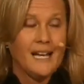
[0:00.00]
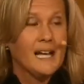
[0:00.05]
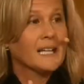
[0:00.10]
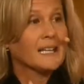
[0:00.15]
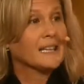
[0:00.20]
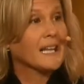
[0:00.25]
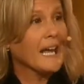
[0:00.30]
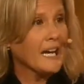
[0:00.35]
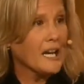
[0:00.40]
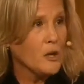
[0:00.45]

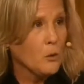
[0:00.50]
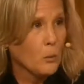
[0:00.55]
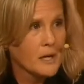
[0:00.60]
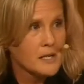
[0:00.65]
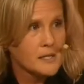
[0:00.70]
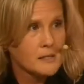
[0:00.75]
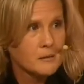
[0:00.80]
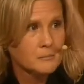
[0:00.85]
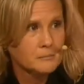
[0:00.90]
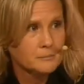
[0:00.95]
Lady
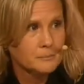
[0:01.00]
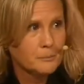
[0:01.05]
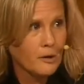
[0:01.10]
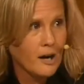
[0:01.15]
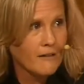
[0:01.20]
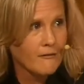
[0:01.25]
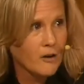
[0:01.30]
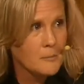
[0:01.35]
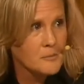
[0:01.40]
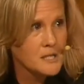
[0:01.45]
Wisdom,
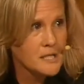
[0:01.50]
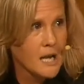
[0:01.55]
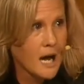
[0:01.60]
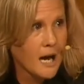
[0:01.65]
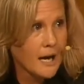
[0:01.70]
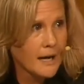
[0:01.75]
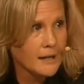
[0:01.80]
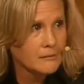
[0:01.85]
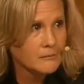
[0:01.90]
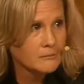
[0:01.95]
Proverbs
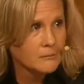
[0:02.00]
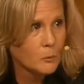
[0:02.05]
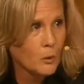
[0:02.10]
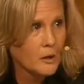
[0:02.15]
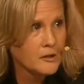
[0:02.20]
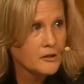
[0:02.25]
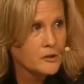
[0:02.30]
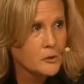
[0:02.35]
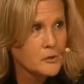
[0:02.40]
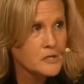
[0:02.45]
9,
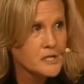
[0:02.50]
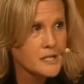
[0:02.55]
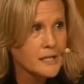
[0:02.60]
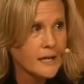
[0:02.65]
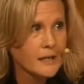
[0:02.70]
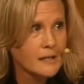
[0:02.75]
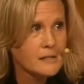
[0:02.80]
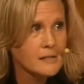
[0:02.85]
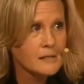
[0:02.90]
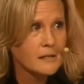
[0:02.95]
1 through
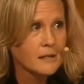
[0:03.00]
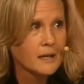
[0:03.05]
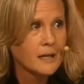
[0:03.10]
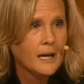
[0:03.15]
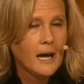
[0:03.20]
6.